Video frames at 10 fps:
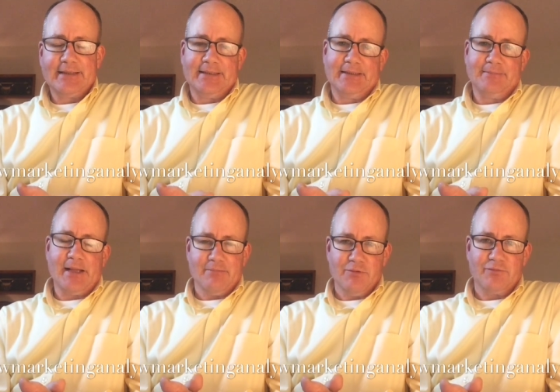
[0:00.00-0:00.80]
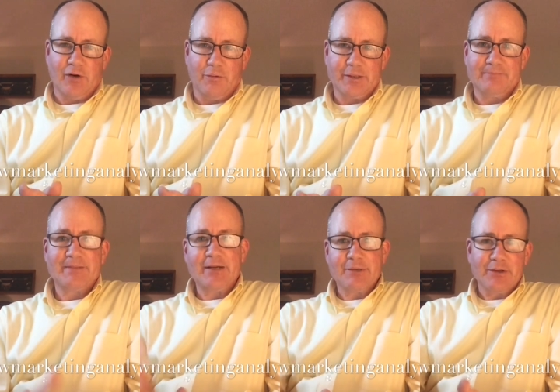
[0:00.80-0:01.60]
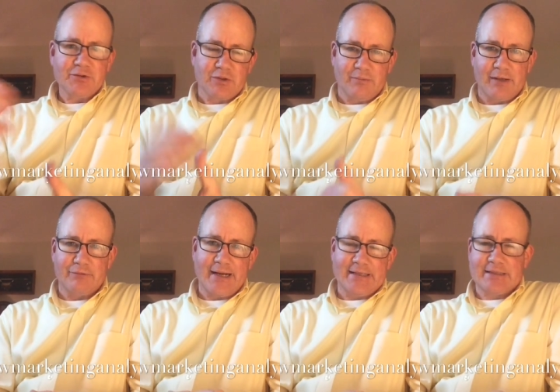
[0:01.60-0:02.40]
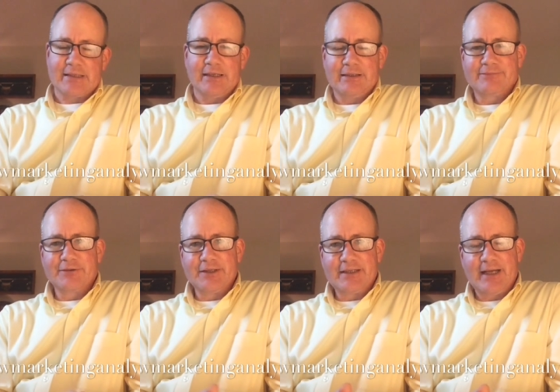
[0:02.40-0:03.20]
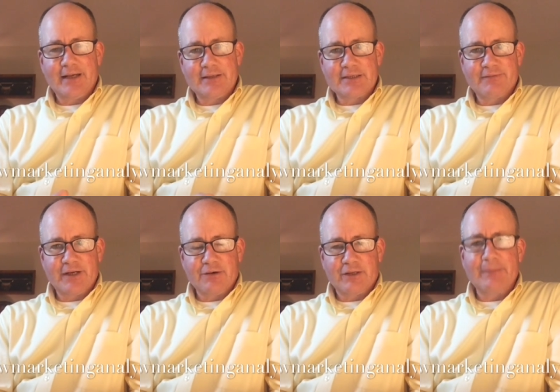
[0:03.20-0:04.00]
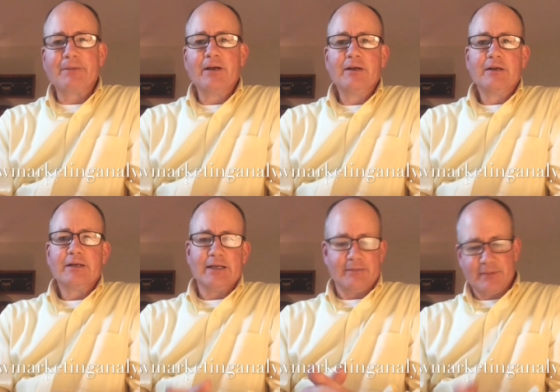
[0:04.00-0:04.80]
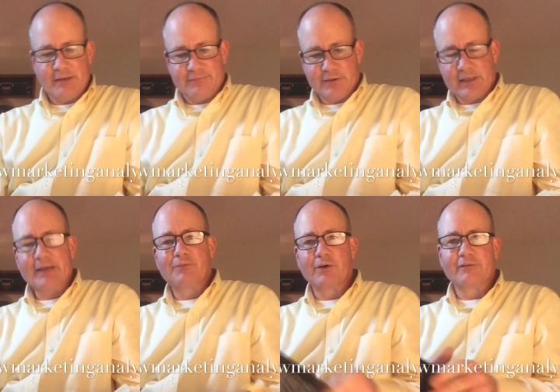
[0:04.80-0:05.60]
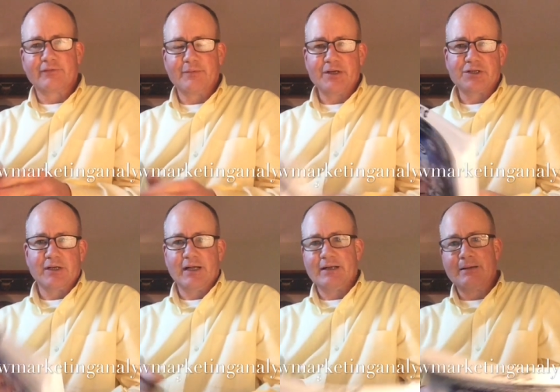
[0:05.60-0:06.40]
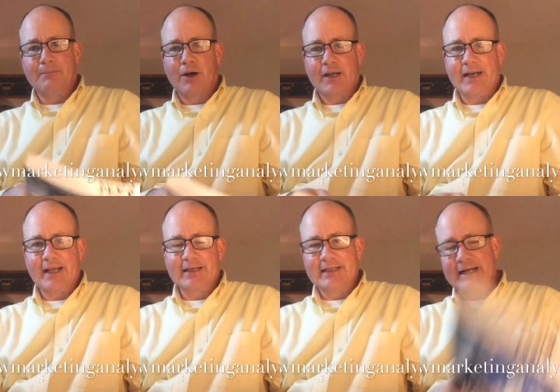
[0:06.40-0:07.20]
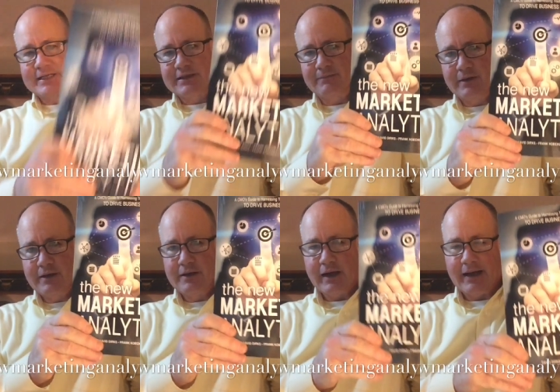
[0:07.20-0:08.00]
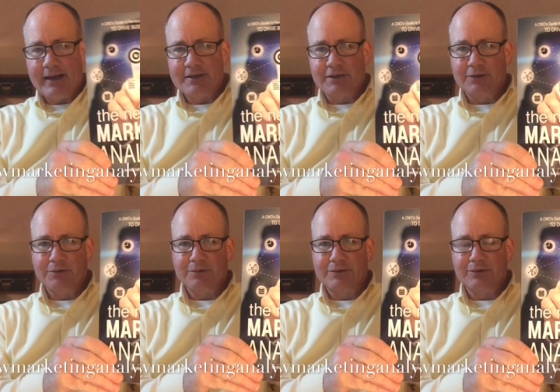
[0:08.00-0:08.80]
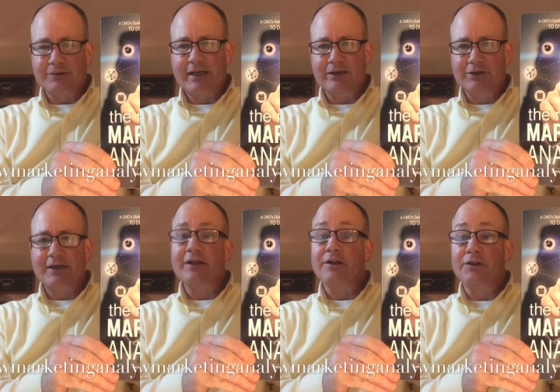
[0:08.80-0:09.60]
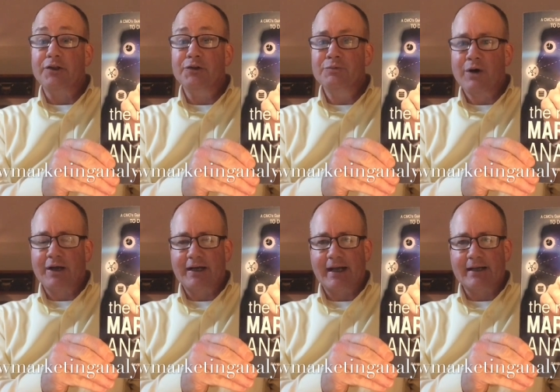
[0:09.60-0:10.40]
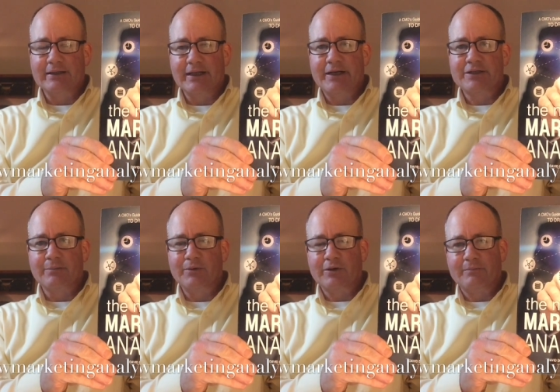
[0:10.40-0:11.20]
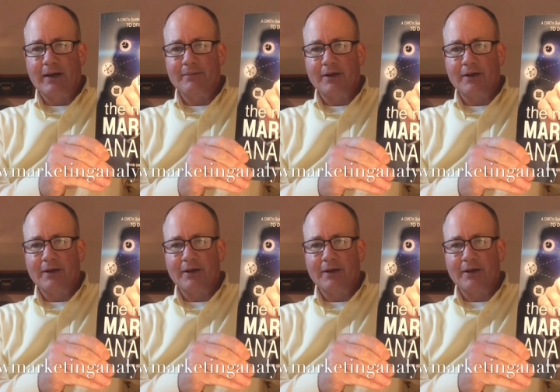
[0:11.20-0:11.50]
um, and move forward. Anyway, those are my rants uh, for the day on this video clip. Um, if you'd like more information on marketing analytics, I ask you to take a look at The New Marketing Analytics, a book by